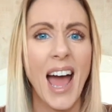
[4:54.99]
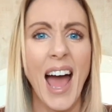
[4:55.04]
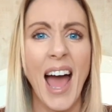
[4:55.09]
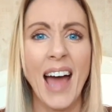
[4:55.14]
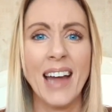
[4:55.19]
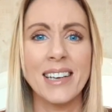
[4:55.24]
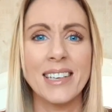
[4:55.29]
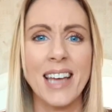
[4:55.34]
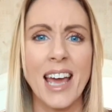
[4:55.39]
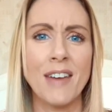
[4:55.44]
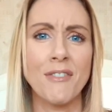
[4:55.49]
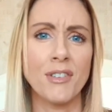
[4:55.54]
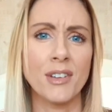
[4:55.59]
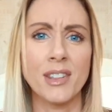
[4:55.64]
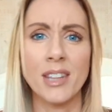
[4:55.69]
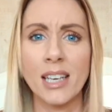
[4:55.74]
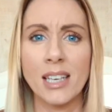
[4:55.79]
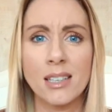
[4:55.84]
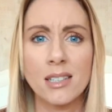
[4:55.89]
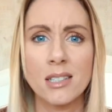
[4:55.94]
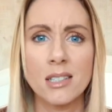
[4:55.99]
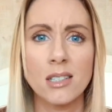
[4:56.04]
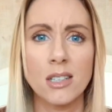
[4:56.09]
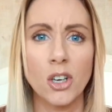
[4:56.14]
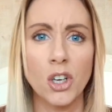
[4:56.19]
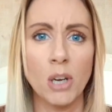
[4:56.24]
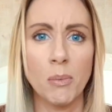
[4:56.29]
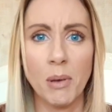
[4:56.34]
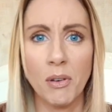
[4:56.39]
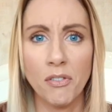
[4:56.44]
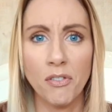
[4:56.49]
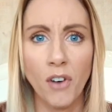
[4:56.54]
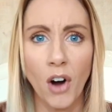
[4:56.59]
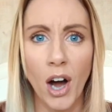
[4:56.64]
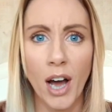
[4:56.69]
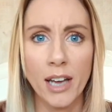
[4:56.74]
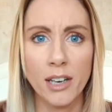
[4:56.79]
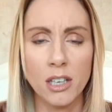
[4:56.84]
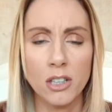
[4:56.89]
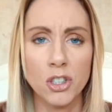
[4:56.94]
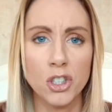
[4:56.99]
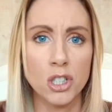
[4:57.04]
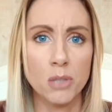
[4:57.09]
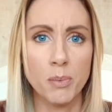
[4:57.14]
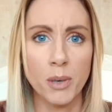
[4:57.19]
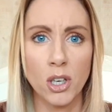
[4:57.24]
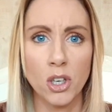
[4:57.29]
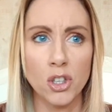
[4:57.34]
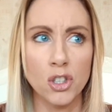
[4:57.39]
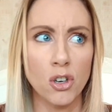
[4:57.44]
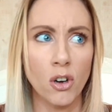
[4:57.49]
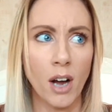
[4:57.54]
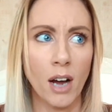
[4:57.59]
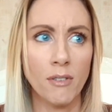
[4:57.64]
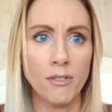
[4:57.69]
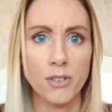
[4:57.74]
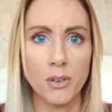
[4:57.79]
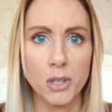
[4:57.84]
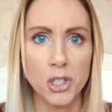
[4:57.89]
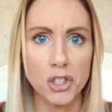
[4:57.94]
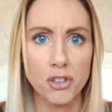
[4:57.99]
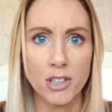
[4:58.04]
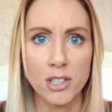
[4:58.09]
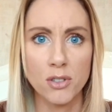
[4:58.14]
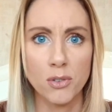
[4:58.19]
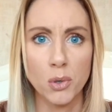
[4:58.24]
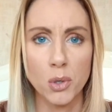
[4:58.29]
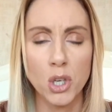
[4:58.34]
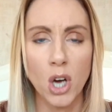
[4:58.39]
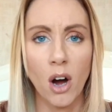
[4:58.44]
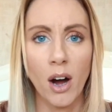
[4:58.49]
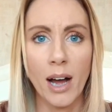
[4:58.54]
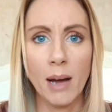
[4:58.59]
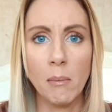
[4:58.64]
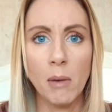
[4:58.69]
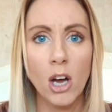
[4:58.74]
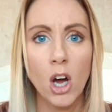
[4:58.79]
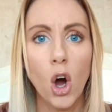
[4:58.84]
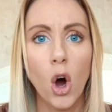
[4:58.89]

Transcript: and everything's going to be fine just because you're going through a stressful time.